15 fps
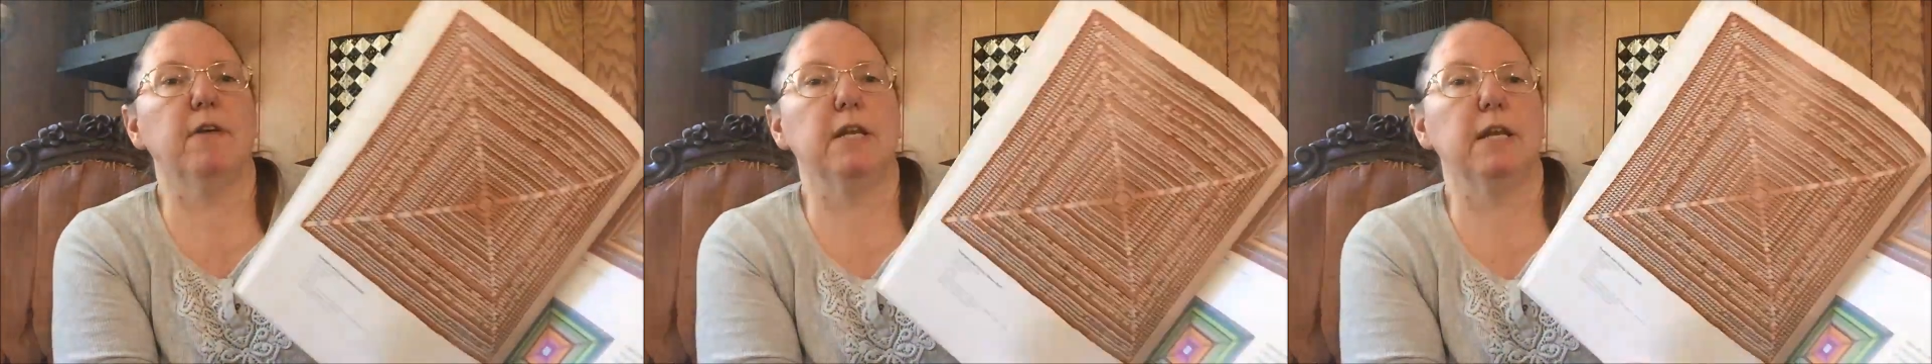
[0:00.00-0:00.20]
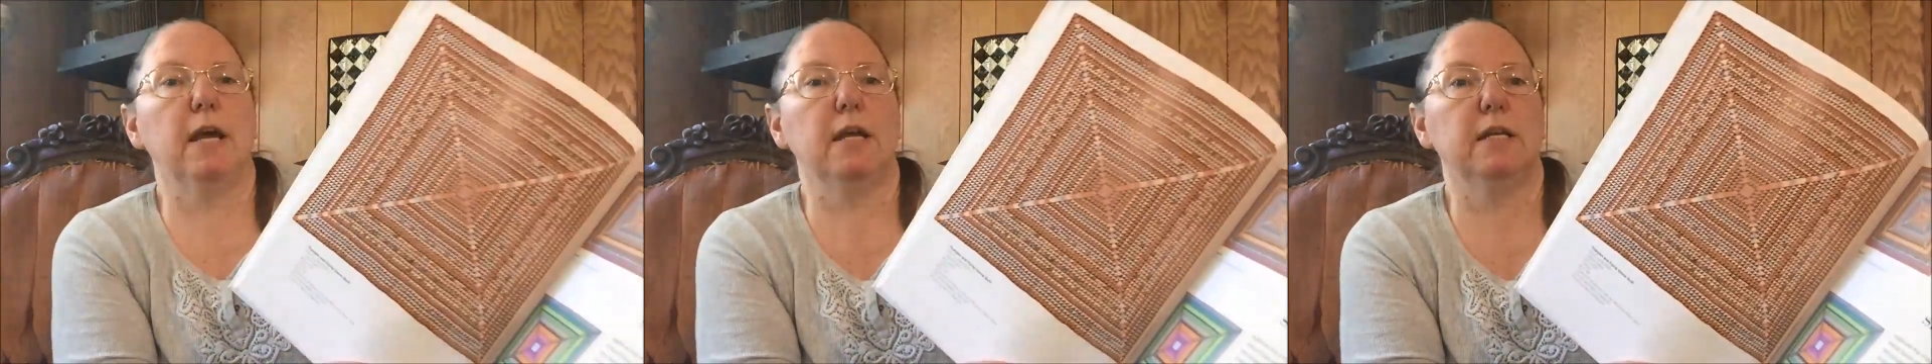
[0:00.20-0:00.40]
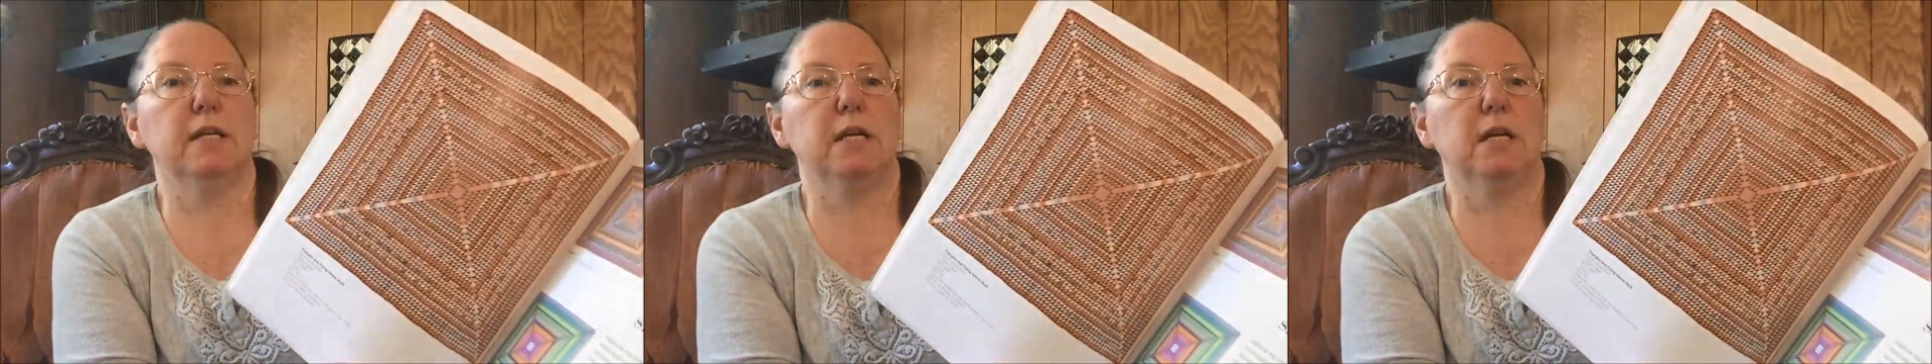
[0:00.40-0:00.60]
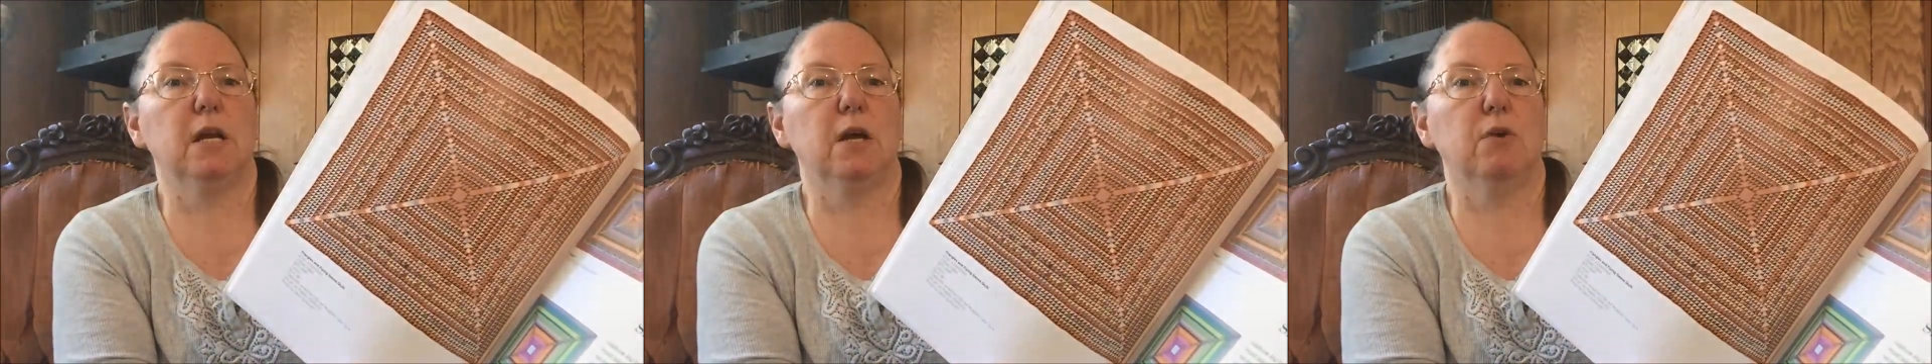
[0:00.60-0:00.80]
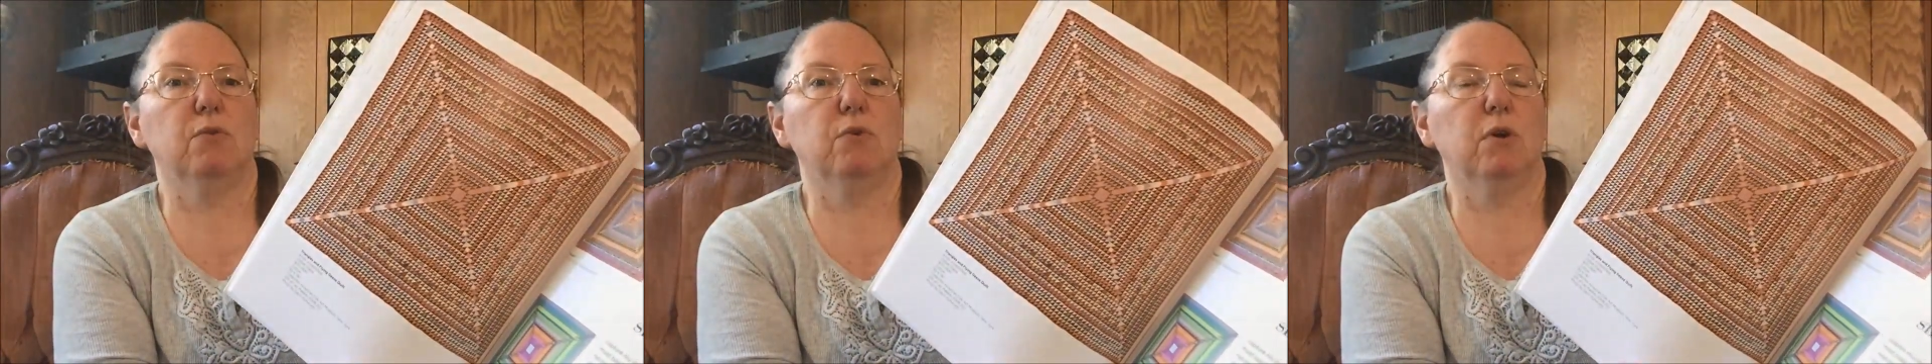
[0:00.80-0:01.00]
and
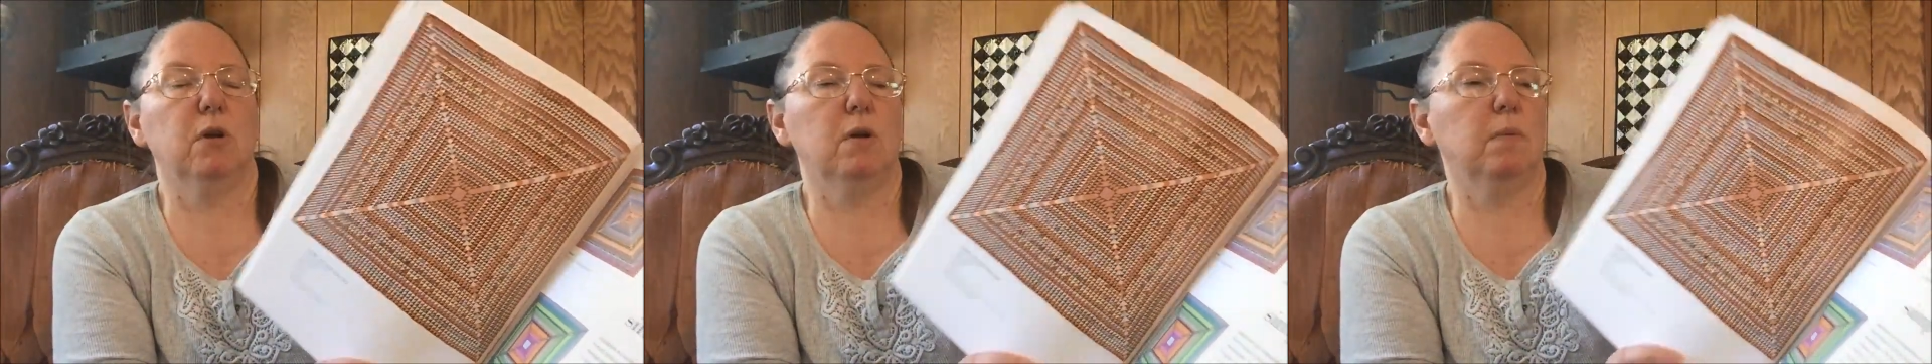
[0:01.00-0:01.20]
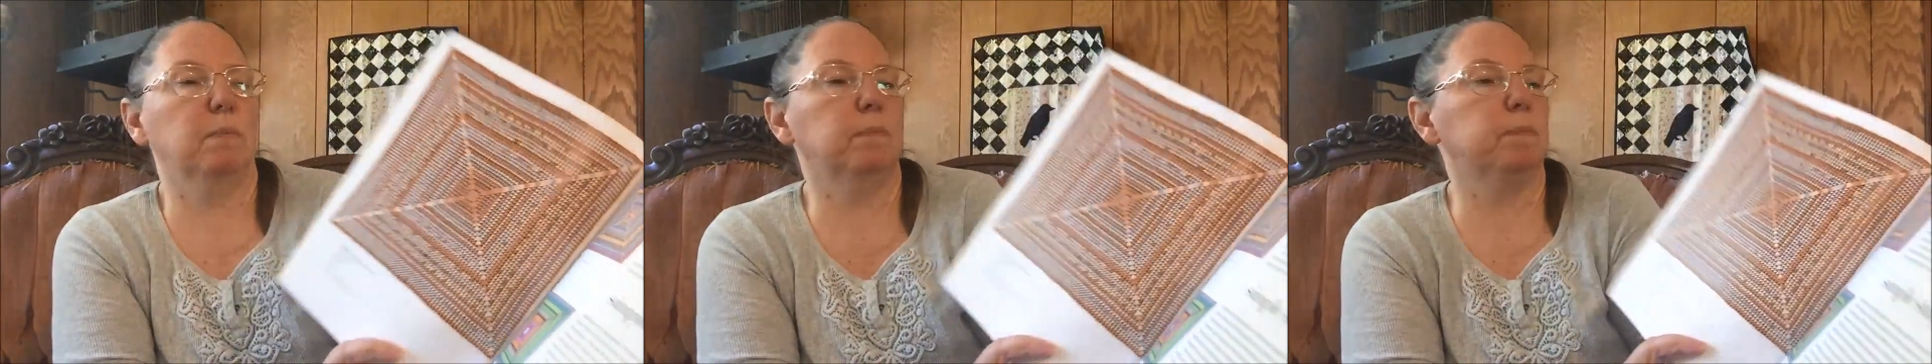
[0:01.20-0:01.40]
1900.